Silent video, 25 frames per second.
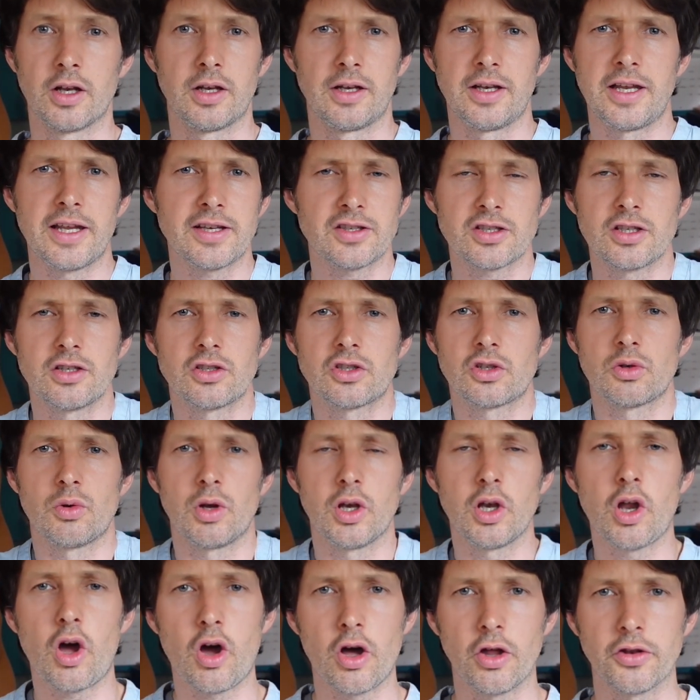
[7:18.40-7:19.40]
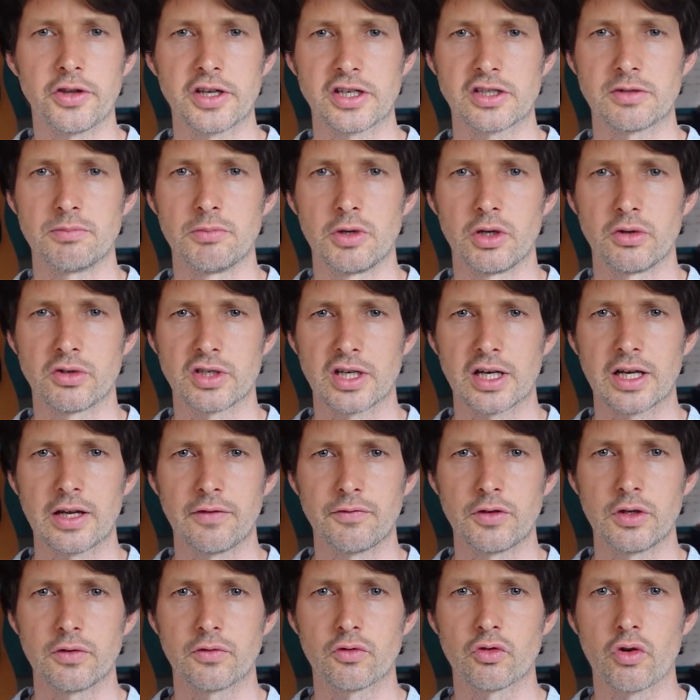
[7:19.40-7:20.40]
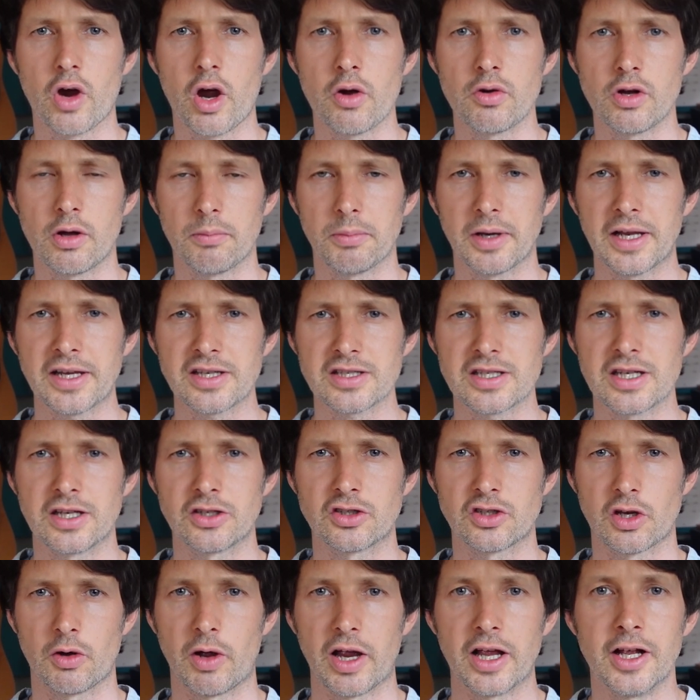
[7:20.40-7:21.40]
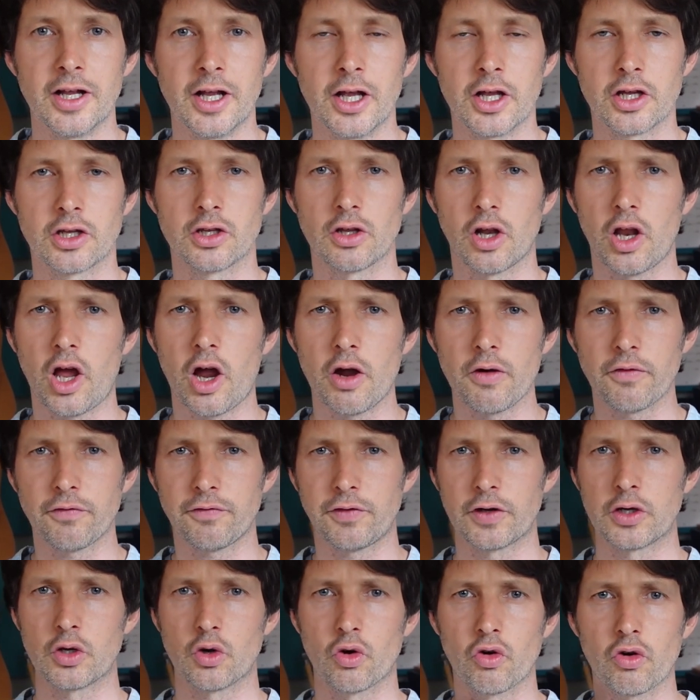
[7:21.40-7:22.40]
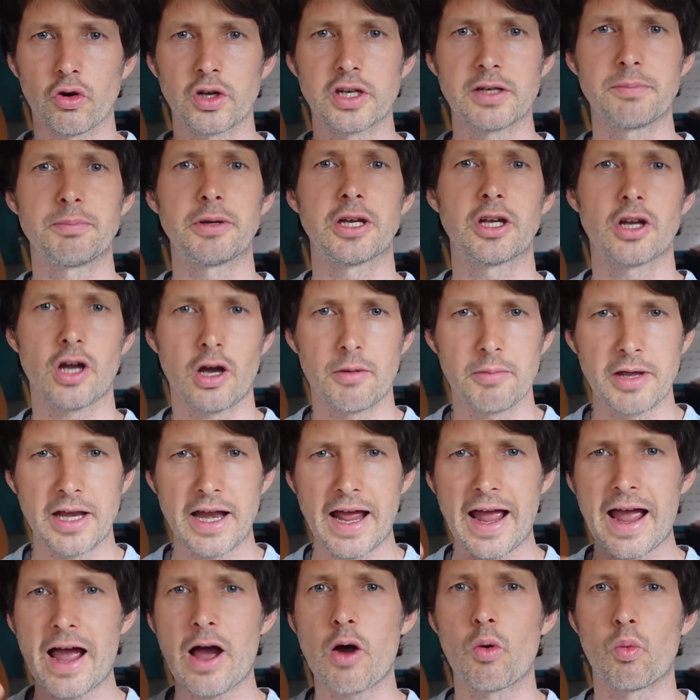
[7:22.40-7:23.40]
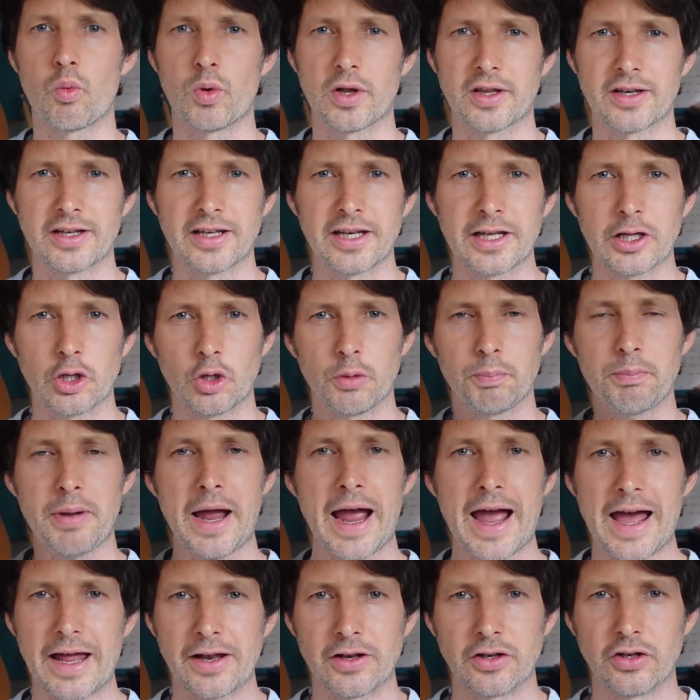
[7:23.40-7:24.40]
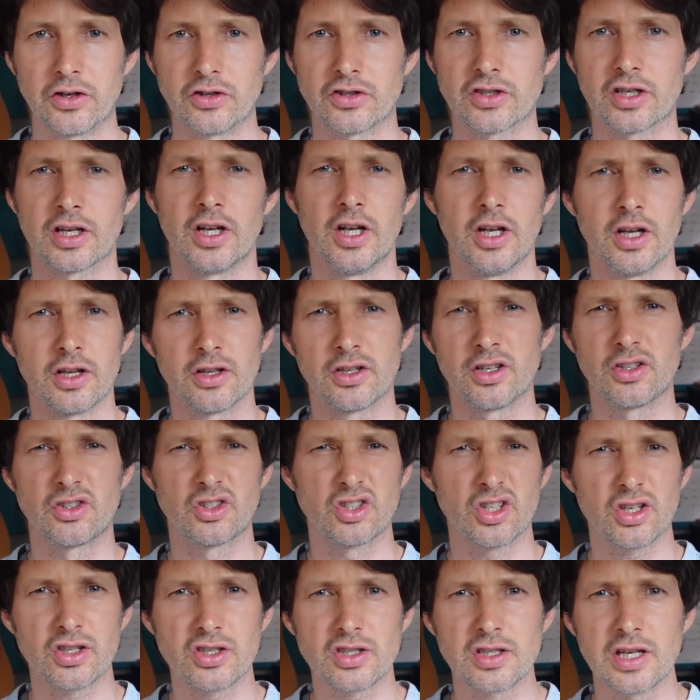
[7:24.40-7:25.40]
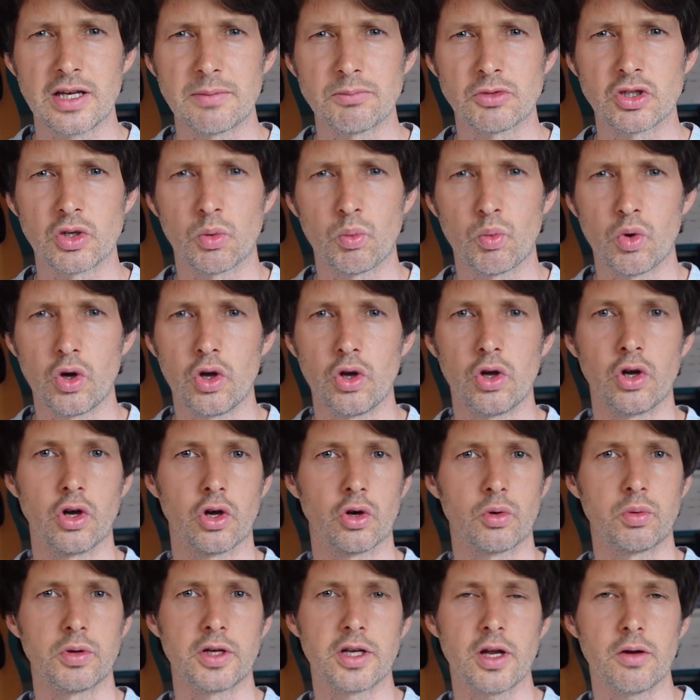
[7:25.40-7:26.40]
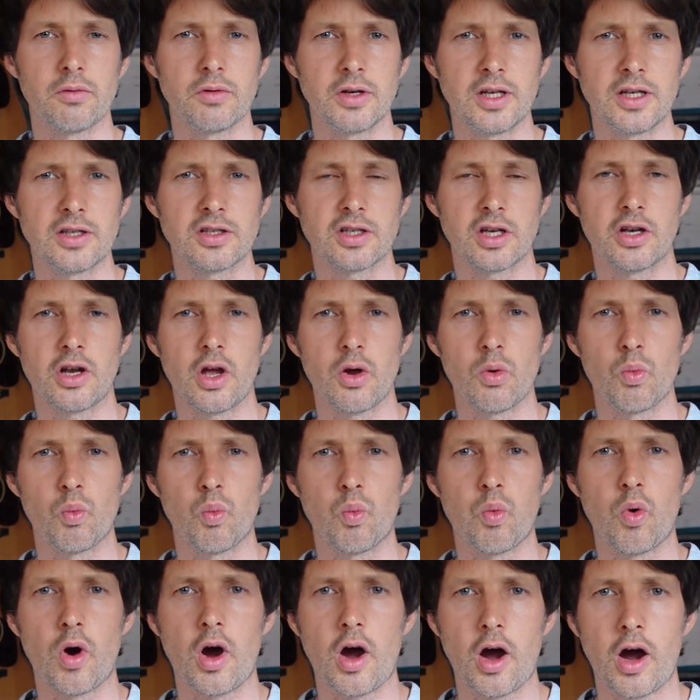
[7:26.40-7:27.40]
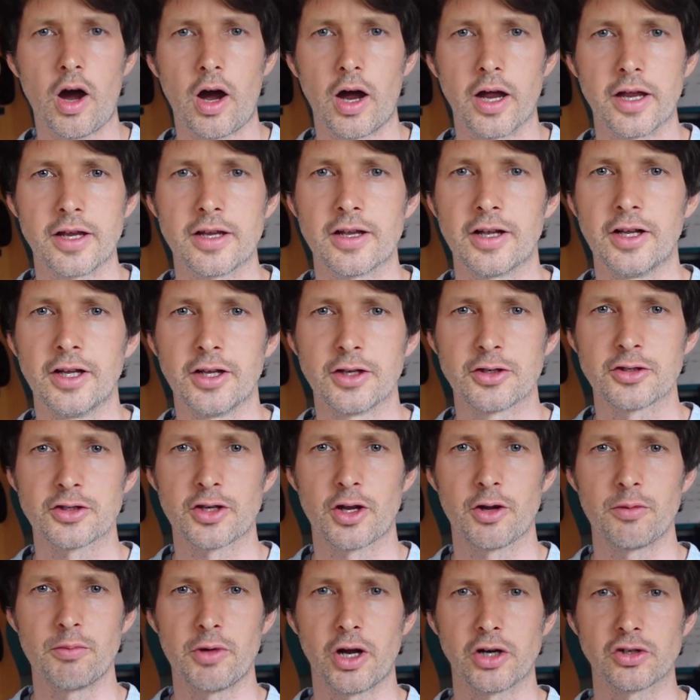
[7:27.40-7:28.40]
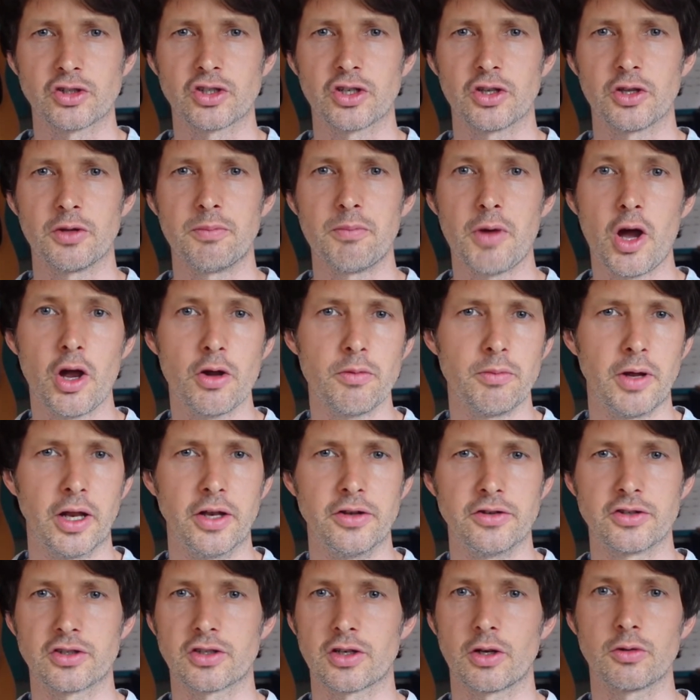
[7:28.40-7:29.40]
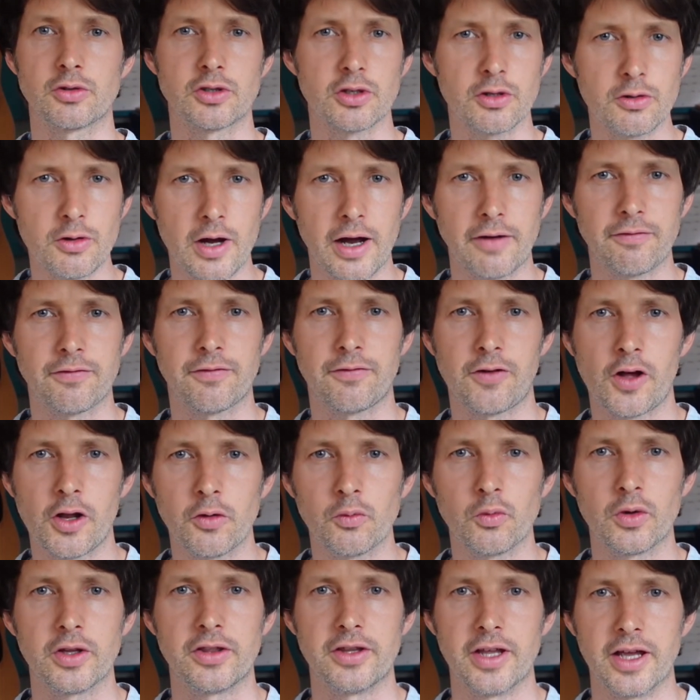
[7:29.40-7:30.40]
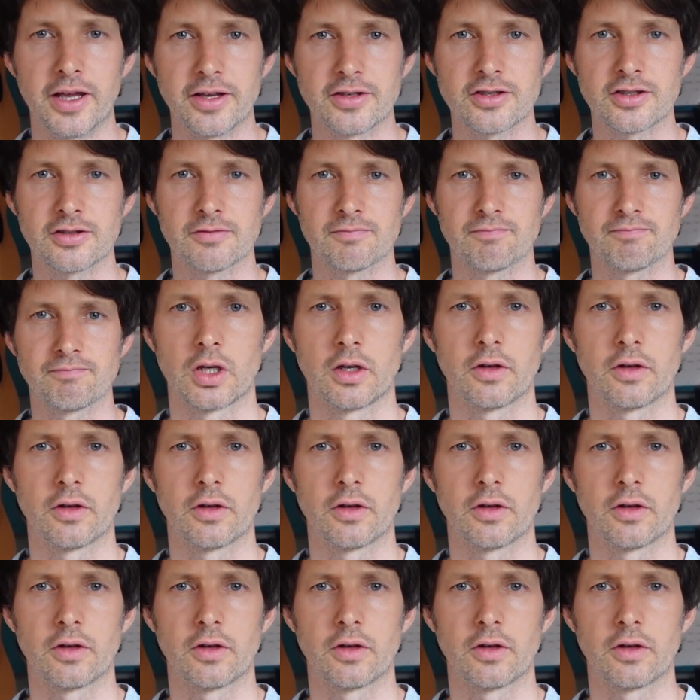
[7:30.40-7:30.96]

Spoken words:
listened to a lot of this music, if you've grown up listening to it, you'll hopefully already be coming out with little patterns that just seem to work. We don't need to know why so much at the moment. So do have fun with this.